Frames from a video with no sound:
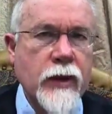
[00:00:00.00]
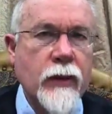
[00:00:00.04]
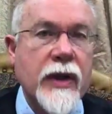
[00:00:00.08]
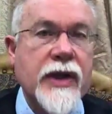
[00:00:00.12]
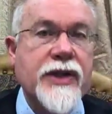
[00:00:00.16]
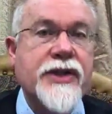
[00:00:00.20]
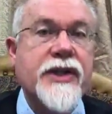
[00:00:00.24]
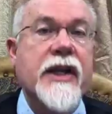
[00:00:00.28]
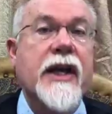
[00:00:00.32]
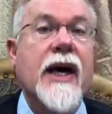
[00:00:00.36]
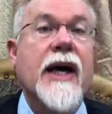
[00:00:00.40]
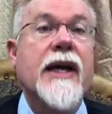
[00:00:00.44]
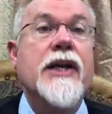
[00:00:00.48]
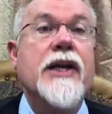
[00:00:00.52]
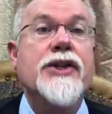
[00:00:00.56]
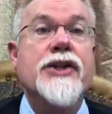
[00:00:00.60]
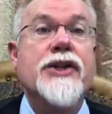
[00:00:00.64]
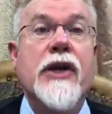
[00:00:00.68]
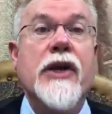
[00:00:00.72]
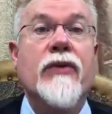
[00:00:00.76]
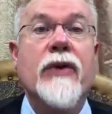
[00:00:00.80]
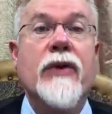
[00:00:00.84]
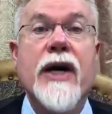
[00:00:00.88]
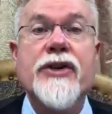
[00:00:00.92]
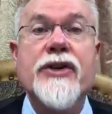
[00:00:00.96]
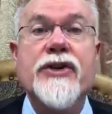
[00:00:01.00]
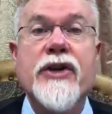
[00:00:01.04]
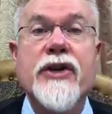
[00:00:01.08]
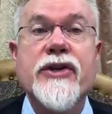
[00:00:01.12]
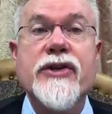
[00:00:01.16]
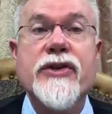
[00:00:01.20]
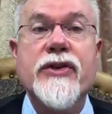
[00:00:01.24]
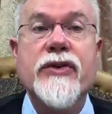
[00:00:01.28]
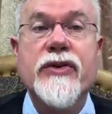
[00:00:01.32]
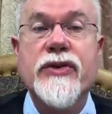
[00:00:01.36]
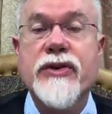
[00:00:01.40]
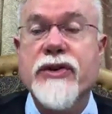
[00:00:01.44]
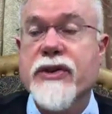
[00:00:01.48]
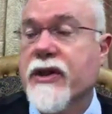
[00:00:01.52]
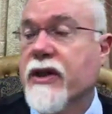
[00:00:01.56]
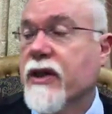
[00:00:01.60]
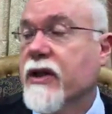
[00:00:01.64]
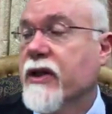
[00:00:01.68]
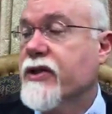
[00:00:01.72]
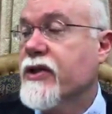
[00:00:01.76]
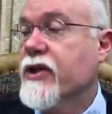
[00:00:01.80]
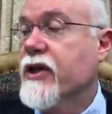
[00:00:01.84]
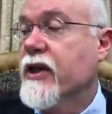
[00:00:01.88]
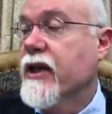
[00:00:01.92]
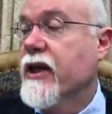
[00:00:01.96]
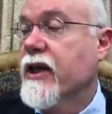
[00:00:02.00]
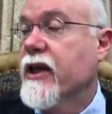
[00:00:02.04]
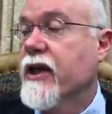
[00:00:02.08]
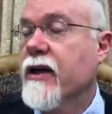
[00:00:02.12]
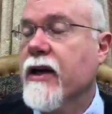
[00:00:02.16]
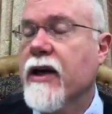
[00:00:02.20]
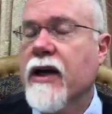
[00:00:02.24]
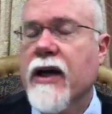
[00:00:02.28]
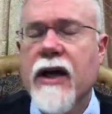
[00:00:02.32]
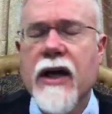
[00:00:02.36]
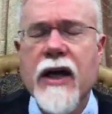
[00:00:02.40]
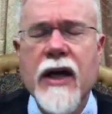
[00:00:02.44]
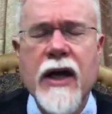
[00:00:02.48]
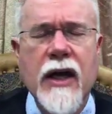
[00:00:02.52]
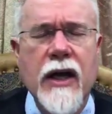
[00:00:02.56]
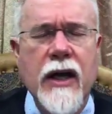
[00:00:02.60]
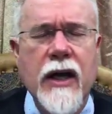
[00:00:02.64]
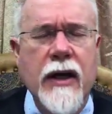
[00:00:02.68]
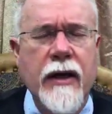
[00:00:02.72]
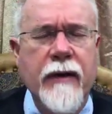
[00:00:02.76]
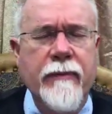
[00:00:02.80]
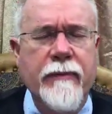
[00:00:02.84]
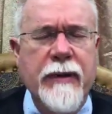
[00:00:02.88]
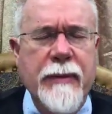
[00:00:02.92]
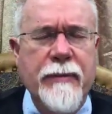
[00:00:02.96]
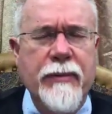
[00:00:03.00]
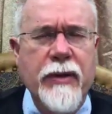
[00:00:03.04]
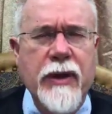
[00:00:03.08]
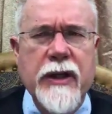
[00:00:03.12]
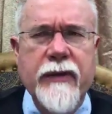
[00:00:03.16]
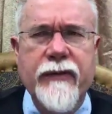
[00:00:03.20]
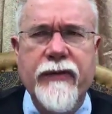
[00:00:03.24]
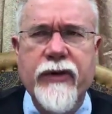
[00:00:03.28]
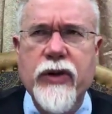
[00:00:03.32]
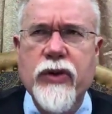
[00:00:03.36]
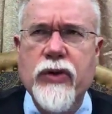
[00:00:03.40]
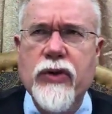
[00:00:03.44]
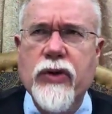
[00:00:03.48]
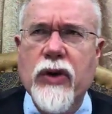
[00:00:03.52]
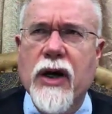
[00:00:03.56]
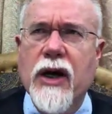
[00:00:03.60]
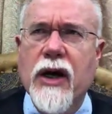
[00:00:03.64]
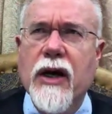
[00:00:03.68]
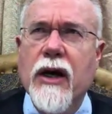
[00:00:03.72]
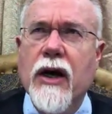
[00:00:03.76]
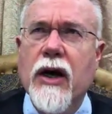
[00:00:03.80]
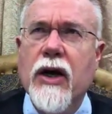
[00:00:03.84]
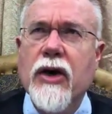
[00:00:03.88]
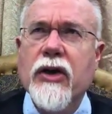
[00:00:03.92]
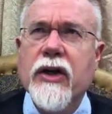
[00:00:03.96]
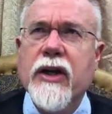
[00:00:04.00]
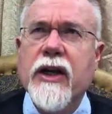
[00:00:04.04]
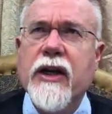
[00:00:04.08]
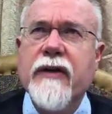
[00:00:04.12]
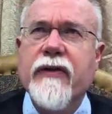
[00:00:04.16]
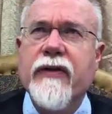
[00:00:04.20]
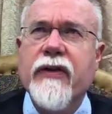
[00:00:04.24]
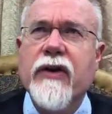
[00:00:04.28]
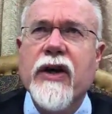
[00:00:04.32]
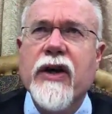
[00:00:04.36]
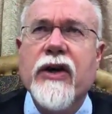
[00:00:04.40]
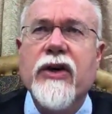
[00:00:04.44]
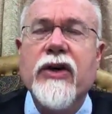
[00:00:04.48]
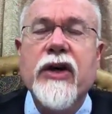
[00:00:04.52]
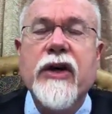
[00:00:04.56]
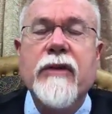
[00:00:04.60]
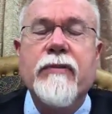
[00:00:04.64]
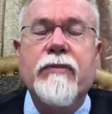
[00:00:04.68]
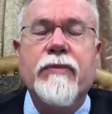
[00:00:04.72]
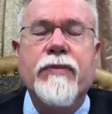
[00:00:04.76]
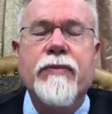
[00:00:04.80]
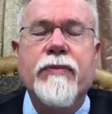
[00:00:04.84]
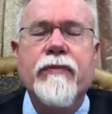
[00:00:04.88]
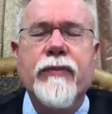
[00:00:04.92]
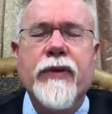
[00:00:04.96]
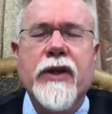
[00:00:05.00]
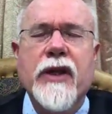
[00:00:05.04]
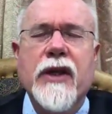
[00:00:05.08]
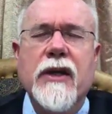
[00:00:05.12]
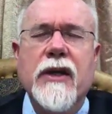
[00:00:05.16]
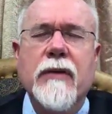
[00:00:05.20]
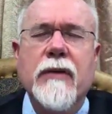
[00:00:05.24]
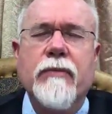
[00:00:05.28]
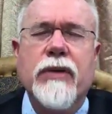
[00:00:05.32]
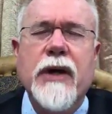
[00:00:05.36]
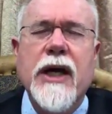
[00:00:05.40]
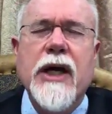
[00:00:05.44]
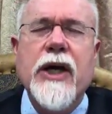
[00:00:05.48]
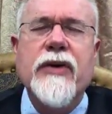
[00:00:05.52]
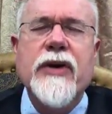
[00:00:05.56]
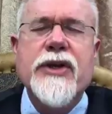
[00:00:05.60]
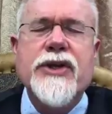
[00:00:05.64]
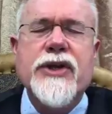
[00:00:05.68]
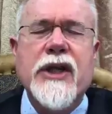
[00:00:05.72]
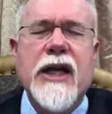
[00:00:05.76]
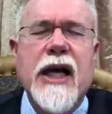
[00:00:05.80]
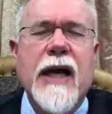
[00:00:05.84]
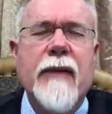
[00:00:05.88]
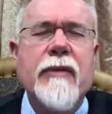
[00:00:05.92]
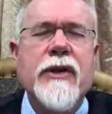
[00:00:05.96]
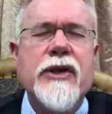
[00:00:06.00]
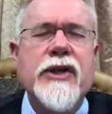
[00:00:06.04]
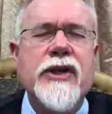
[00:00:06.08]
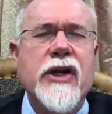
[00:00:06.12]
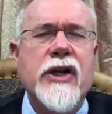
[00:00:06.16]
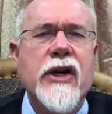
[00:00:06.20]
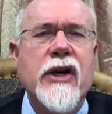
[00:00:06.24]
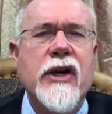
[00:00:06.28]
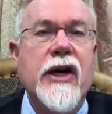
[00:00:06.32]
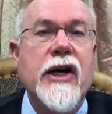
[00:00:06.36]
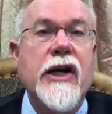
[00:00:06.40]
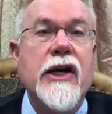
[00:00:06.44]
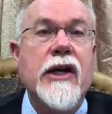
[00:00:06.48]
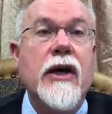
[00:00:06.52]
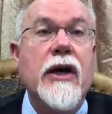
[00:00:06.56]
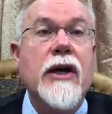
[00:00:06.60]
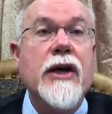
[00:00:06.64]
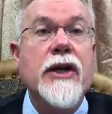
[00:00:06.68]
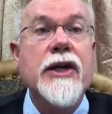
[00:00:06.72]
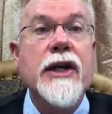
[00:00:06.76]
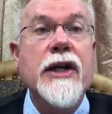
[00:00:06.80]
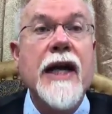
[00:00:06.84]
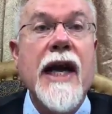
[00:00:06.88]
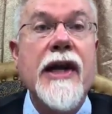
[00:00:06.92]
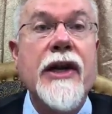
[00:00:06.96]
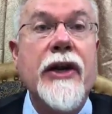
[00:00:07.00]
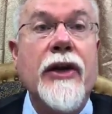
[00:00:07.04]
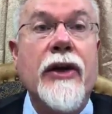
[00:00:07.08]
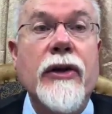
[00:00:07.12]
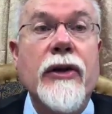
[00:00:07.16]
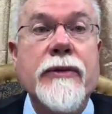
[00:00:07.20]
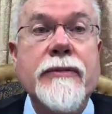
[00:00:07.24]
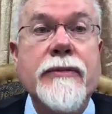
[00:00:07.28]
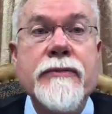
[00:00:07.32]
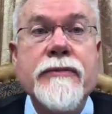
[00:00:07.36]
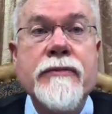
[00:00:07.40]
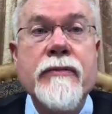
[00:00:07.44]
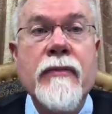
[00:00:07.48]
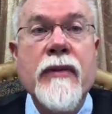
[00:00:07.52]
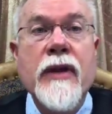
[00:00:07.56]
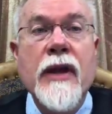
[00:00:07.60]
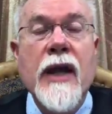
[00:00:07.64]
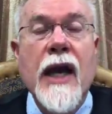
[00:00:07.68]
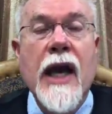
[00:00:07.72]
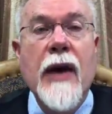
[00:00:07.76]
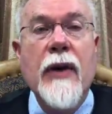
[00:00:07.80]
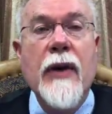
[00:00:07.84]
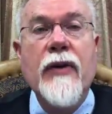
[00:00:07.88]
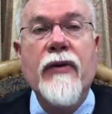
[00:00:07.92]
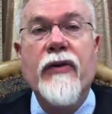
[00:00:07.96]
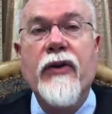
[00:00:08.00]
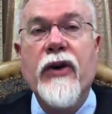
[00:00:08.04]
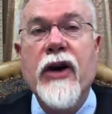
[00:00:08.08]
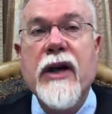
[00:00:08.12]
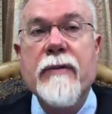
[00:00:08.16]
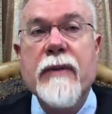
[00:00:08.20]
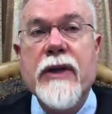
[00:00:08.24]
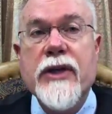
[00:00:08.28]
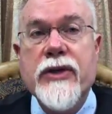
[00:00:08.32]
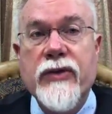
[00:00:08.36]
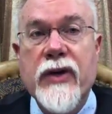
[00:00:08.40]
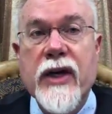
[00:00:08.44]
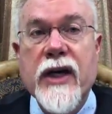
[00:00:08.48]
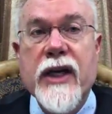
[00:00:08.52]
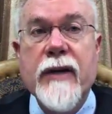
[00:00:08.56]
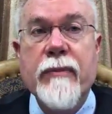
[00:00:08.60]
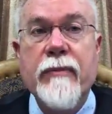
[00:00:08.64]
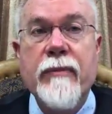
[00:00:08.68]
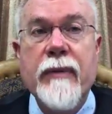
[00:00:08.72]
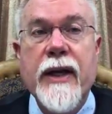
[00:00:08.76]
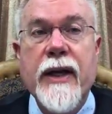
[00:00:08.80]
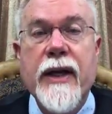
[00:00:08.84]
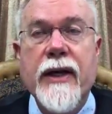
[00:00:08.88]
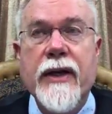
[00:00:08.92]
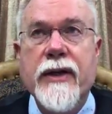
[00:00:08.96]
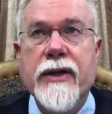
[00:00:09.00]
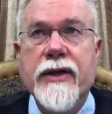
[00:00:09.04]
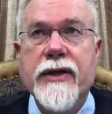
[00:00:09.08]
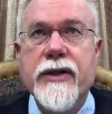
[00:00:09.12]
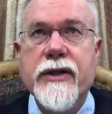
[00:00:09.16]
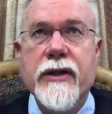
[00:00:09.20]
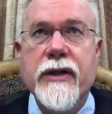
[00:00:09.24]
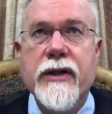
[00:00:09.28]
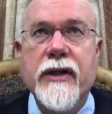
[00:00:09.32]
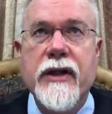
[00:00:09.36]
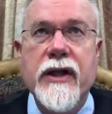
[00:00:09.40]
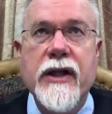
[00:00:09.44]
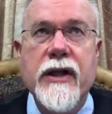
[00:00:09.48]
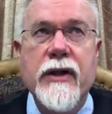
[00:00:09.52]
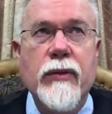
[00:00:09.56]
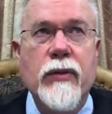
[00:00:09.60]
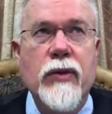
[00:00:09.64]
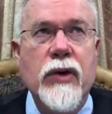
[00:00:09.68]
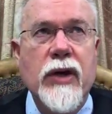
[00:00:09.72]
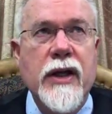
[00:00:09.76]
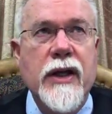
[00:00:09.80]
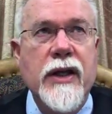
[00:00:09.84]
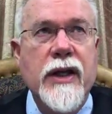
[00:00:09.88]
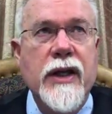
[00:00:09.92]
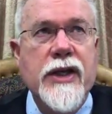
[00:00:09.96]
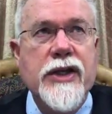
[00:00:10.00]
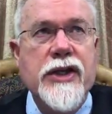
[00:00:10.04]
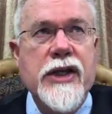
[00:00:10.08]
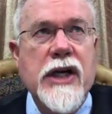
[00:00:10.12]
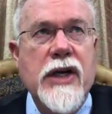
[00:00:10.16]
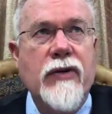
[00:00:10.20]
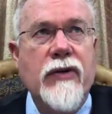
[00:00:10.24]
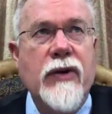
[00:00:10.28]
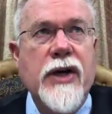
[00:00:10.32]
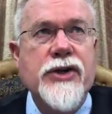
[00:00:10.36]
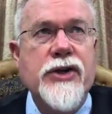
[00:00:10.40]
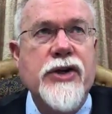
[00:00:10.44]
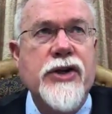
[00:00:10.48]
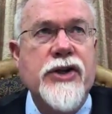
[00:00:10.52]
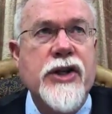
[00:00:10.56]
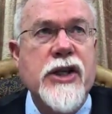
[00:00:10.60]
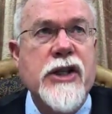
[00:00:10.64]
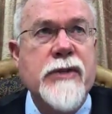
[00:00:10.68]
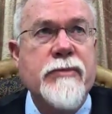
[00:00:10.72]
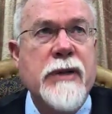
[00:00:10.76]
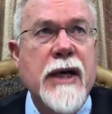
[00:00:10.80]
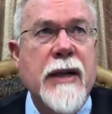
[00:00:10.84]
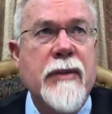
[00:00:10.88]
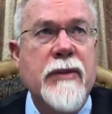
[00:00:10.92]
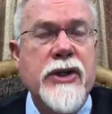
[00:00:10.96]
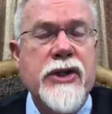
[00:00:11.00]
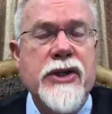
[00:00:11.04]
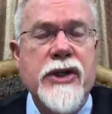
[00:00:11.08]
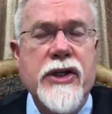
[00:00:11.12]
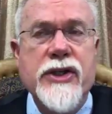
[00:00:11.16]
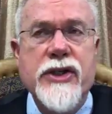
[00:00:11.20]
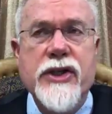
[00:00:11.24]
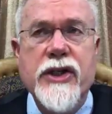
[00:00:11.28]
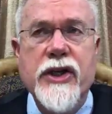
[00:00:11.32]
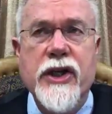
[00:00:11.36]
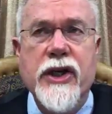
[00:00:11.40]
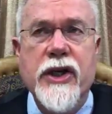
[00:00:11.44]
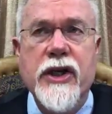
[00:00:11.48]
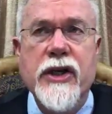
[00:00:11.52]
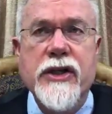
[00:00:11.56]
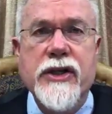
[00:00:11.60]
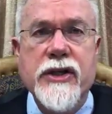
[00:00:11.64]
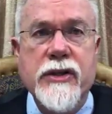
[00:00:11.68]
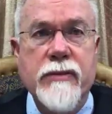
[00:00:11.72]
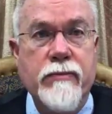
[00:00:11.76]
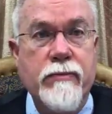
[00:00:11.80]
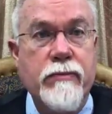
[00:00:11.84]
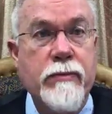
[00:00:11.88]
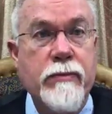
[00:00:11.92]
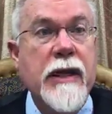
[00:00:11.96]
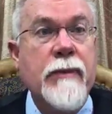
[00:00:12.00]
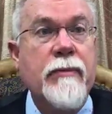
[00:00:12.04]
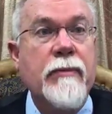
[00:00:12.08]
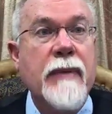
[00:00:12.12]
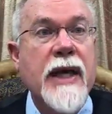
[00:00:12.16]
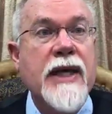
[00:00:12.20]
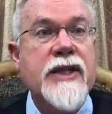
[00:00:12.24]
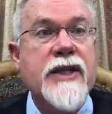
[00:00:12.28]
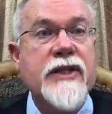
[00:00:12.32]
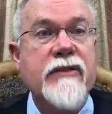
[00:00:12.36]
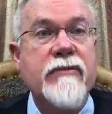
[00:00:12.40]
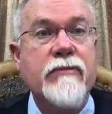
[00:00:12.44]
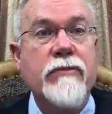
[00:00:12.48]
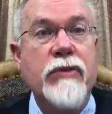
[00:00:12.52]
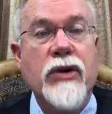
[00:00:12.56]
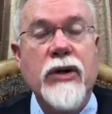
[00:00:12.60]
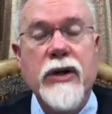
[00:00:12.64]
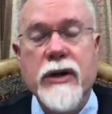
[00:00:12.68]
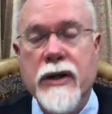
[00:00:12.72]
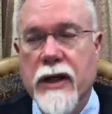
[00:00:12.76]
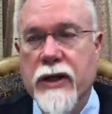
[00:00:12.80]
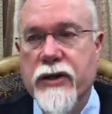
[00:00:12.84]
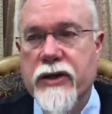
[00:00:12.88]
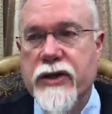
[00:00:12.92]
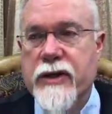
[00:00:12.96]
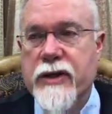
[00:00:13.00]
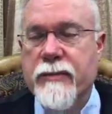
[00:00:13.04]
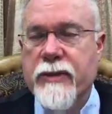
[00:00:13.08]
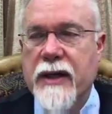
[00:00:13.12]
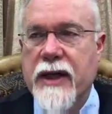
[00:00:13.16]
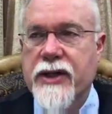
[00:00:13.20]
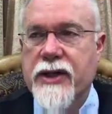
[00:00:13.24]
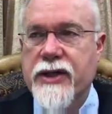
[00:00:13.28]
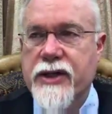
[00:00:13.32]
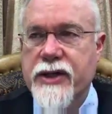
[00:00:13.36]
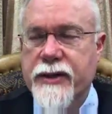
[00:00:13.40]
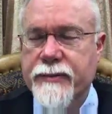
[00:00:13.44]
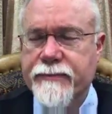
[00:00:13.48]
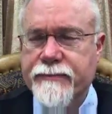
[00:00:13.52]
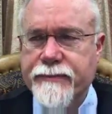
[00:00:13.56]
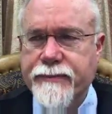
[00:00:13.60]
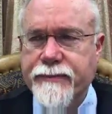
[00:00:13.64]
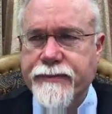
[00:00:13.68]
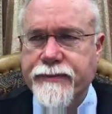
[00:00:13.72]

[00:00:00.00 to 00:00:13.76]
going to say hi to Jay Rogers, who's listening in. People, if you are looking for a good preterist commentary on Daniel, I would very much recommend the work that Jay Rogers just published this year. It's a big, massive book, hundreds of pages,